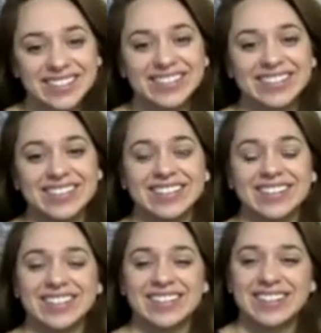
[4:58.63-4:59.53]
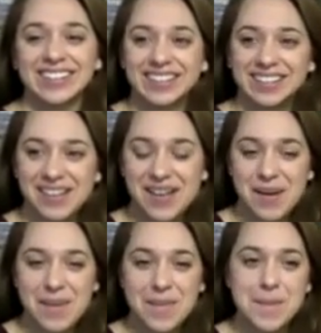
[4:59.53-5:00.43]

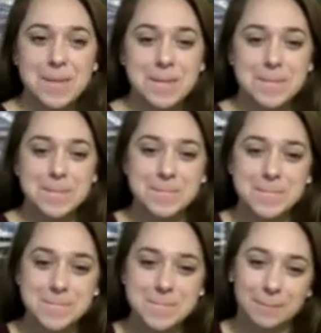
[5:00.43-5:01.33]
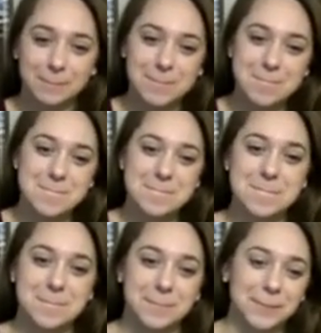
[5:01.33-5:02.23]

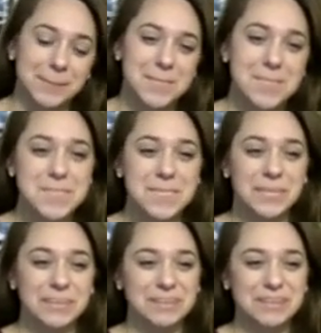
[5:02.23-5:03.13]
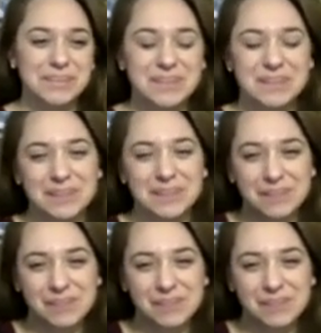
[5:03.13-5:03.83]
(not speaking)